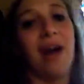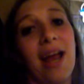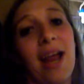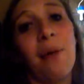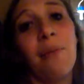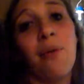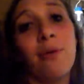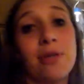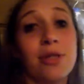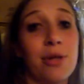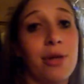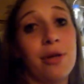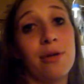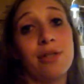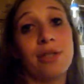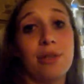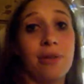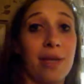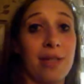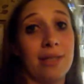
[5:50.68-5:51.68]
I won't show you his
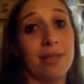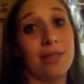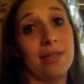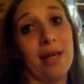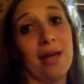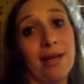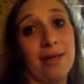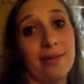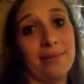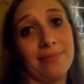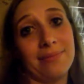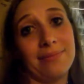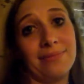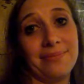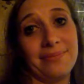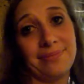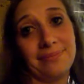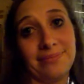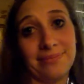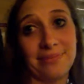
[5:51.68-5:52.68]
train set.
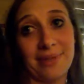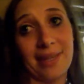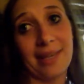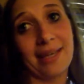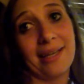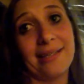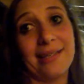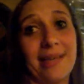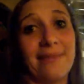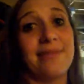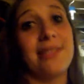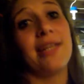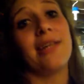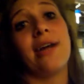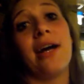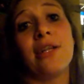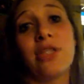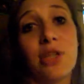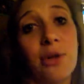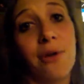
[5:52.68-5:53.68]
Because I
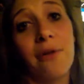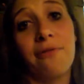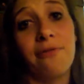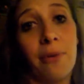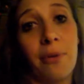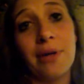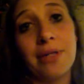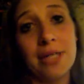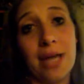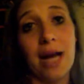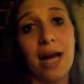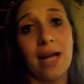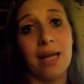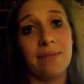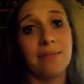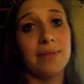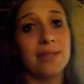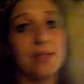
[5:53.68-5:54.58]
showed it 4 times.